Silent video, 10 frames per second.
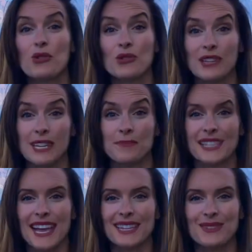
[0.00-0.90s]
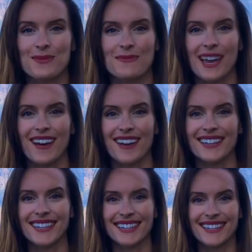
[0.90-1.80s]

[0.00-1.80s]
totally obsessed with my garden.